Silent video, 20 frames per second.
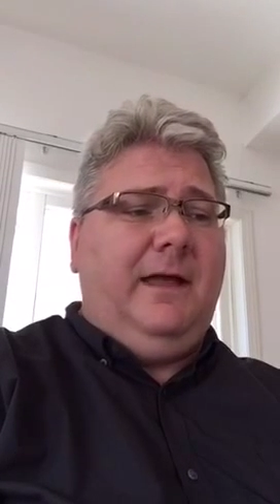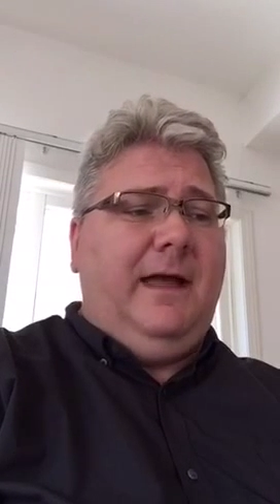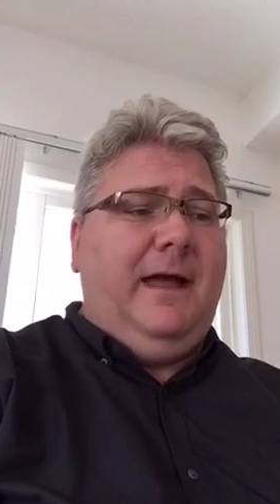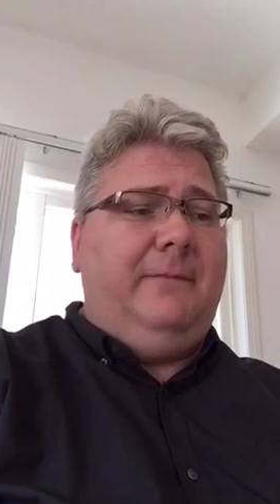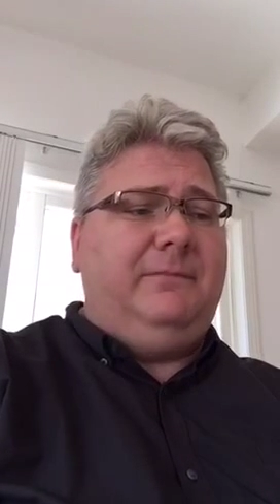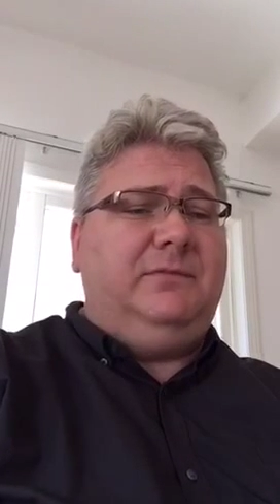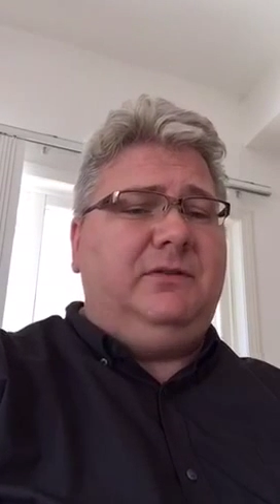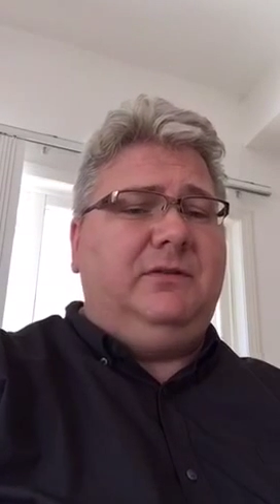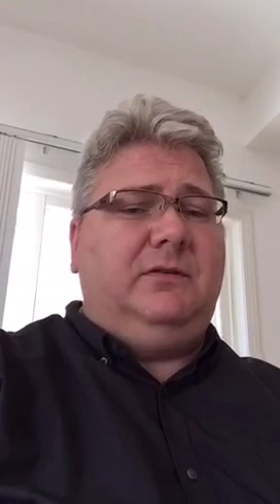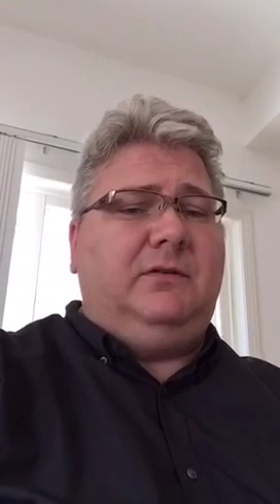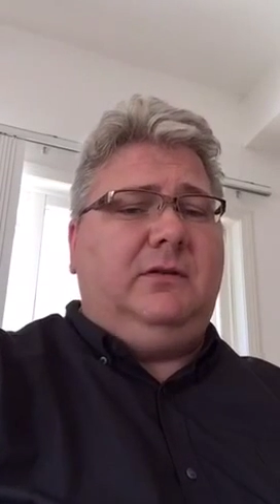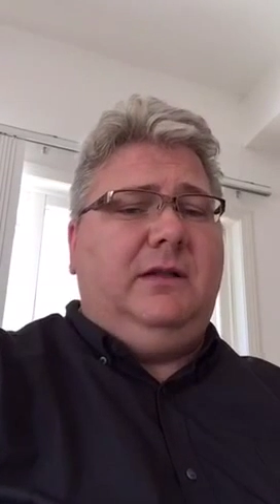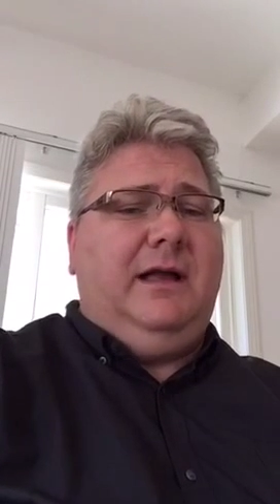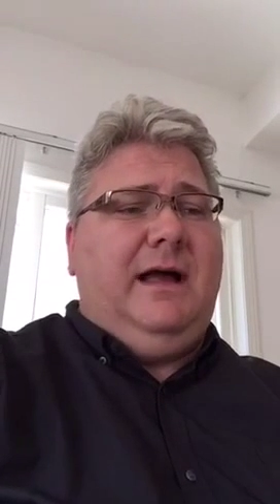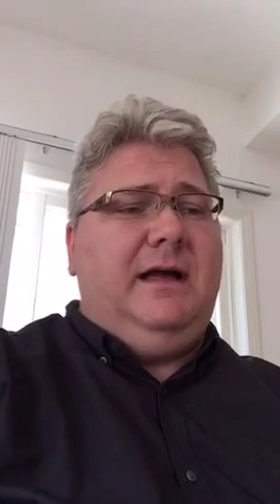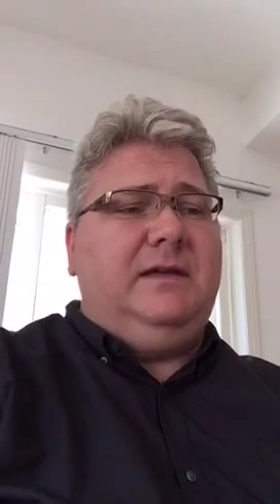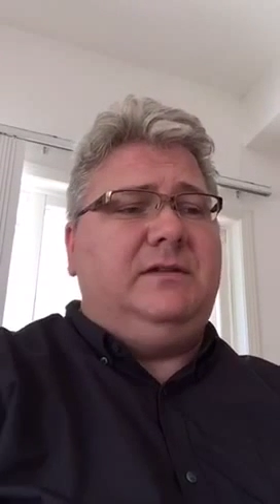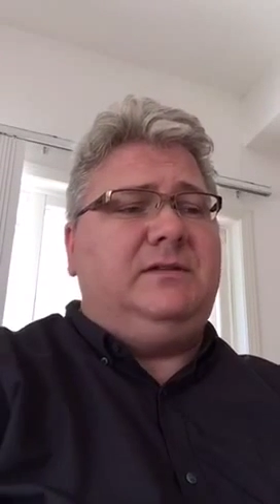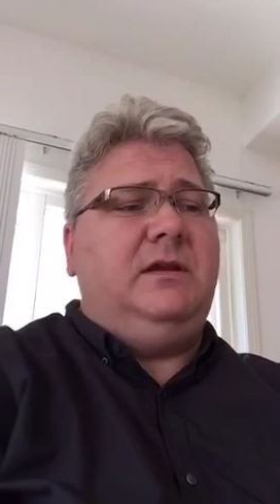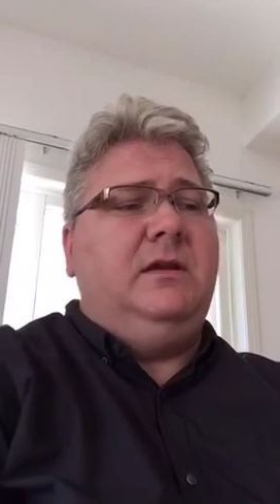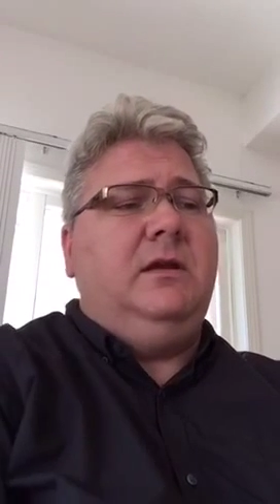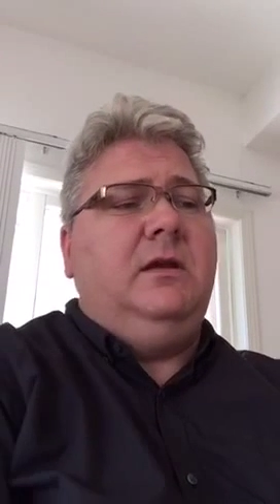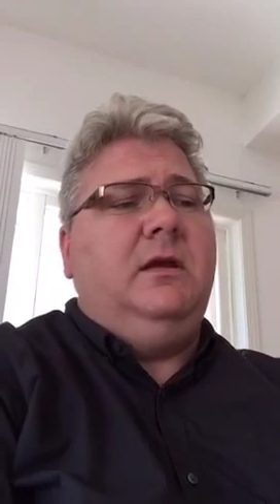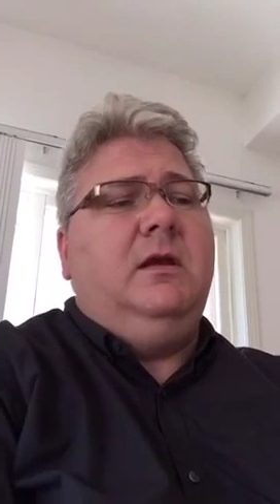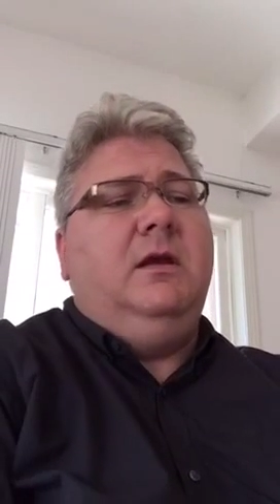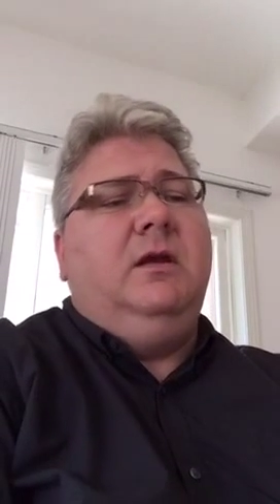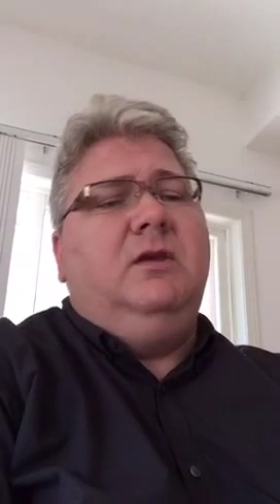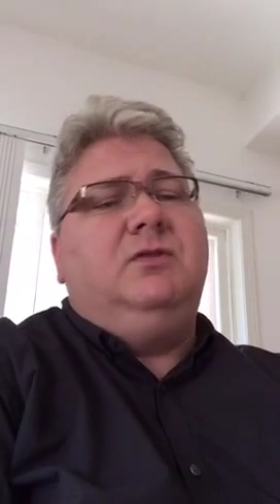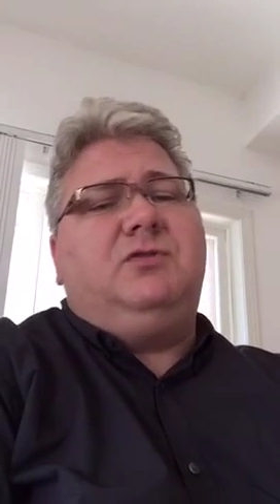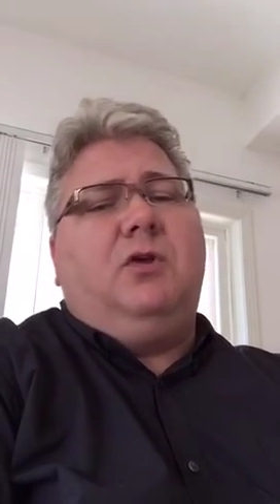app to the class.
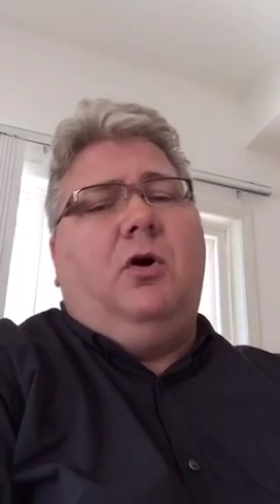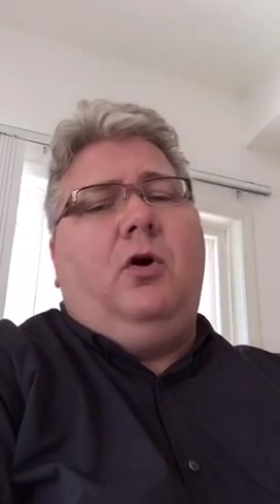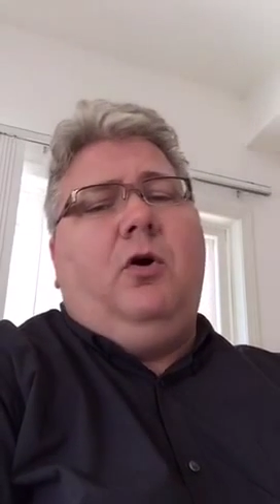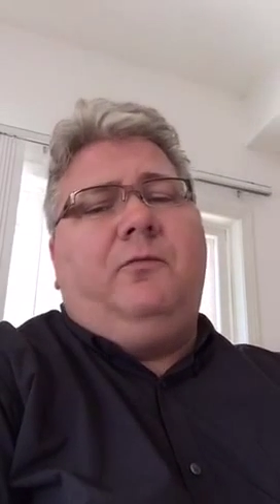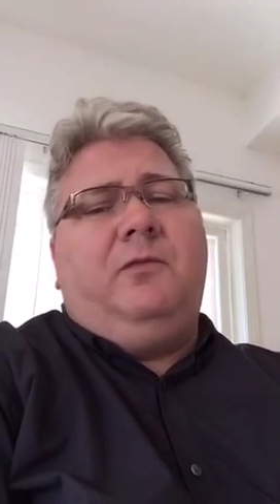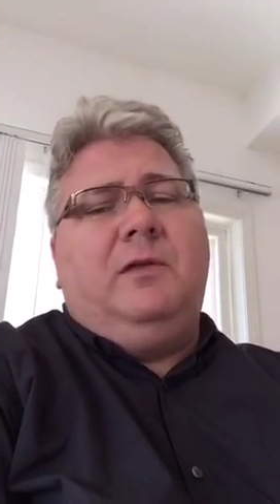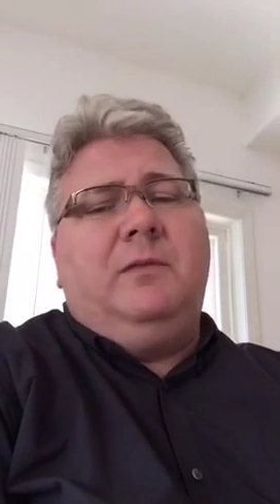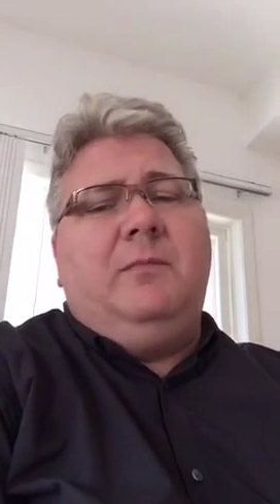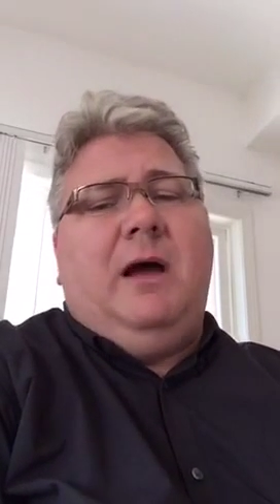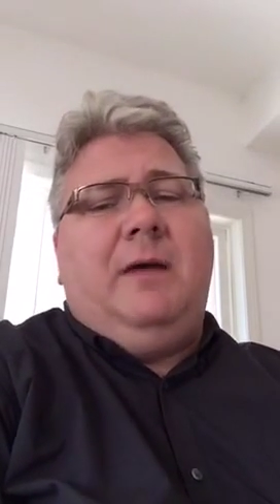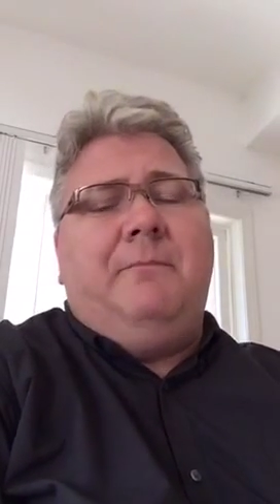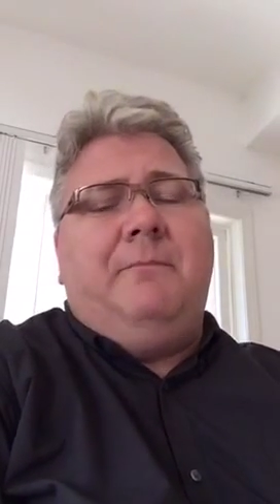So hopefully by